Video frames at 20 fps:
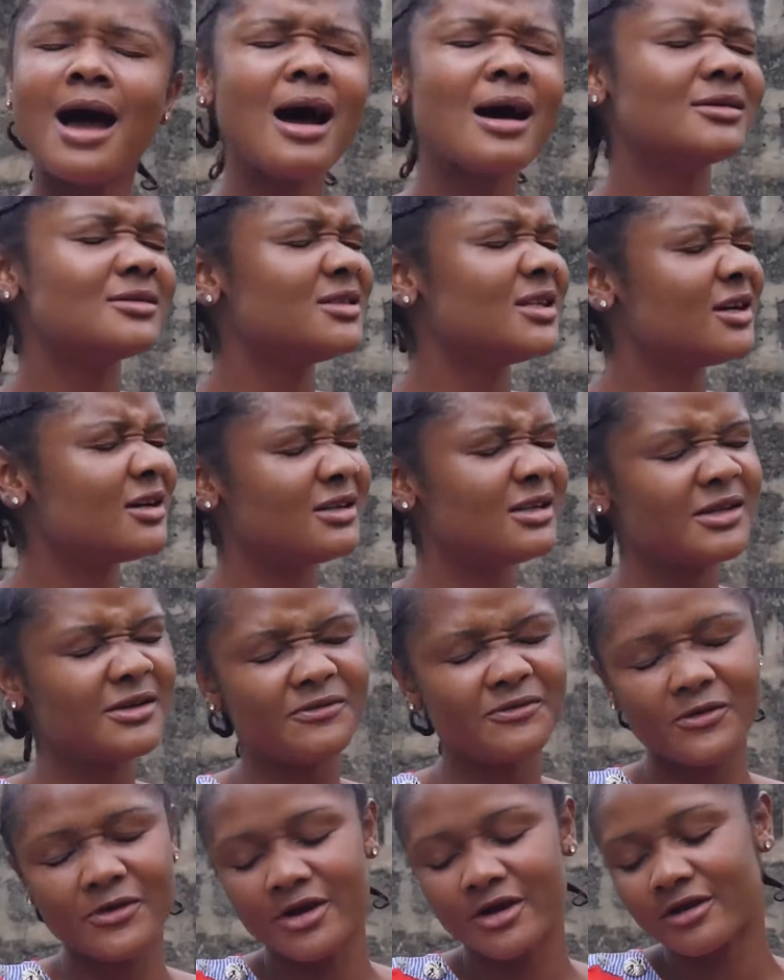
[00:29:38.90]
Oh no,
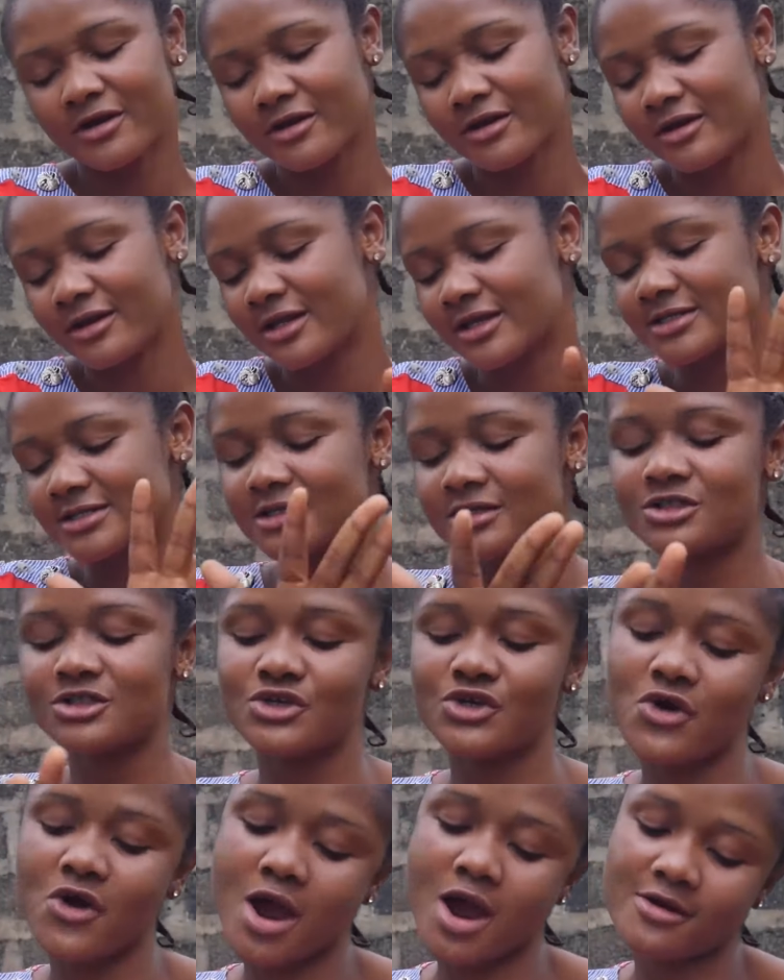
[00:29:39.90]
leave where you're going. Let's go
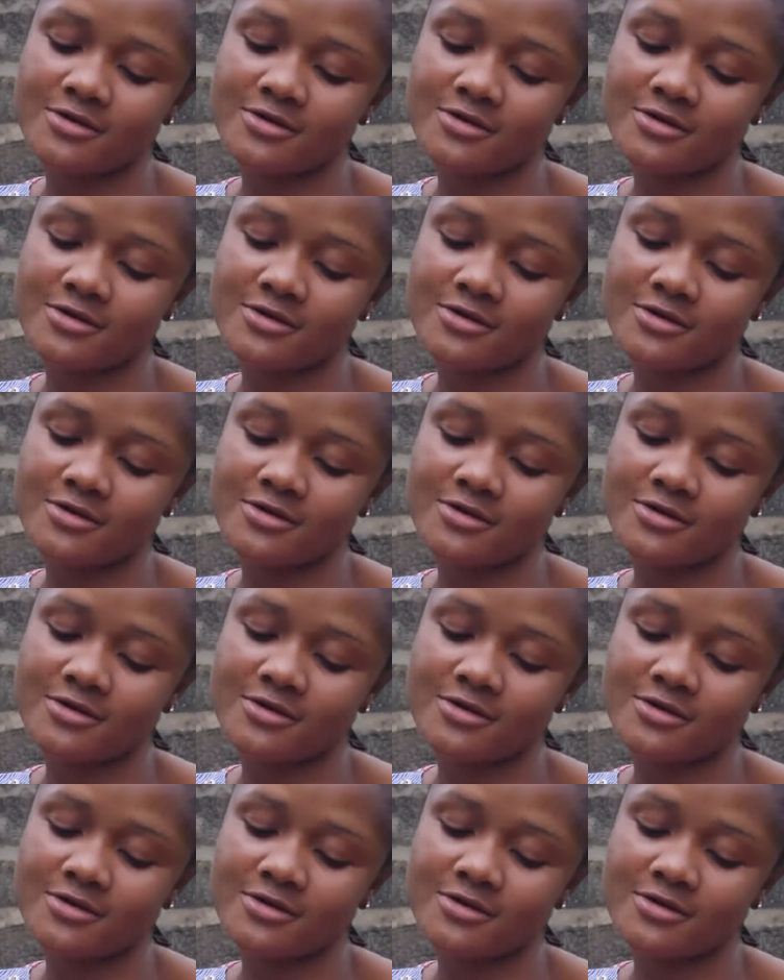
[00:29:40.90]
to your